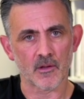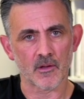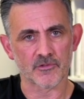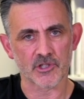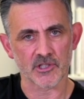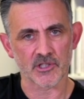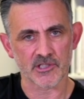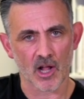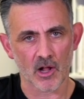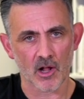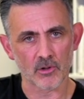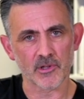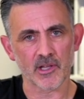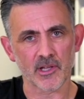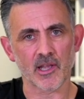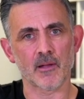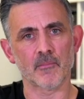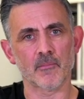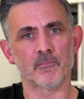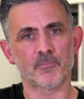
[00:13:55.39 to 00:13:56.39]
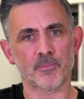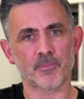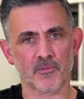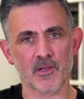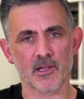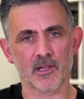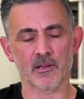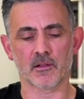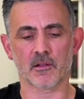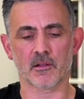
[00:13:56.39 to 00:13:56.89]
just holding it, and
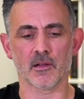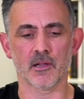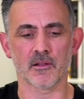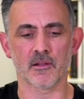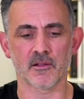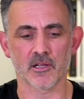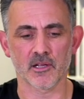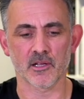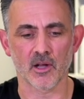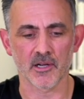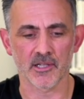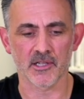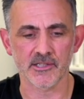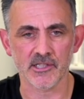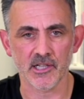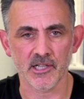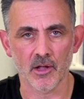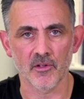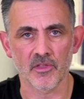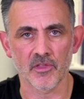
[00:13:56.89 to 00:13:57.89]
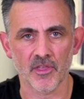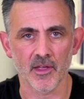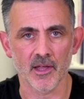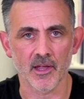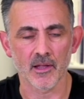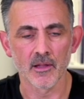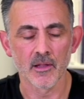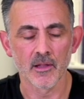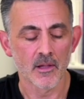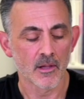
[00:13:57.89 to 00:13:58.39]
it's a kind of slow thing.